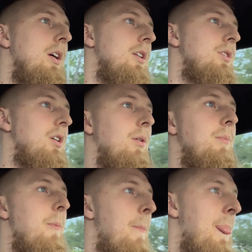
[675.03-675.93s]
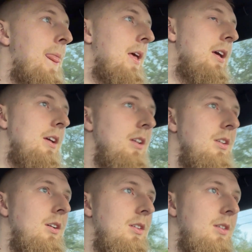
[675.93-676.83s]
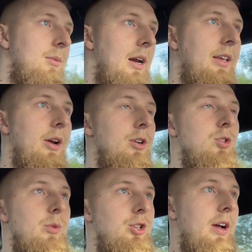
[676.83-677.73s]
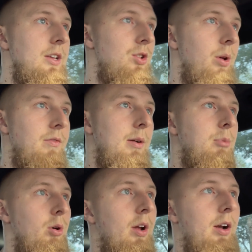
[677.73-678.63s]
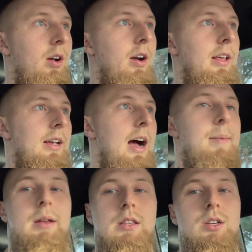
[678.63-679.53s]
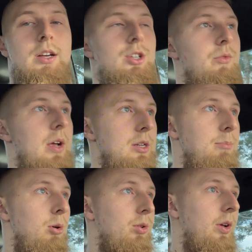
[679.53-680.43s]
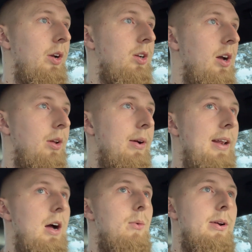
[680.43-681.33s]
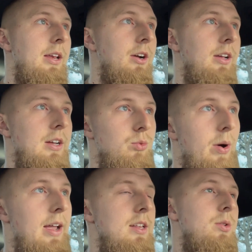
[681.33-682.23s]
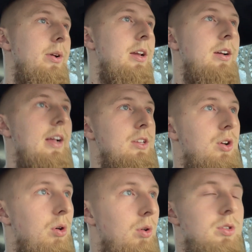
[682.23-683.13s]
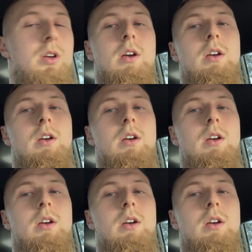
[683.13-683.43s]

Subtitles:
So, kind of curious to what you guys are doing if you're bulking or cutting. Comment in the section if you guys are bulking or cutting right now. I want to hear you guys' weights. I want to hear you guys' goals.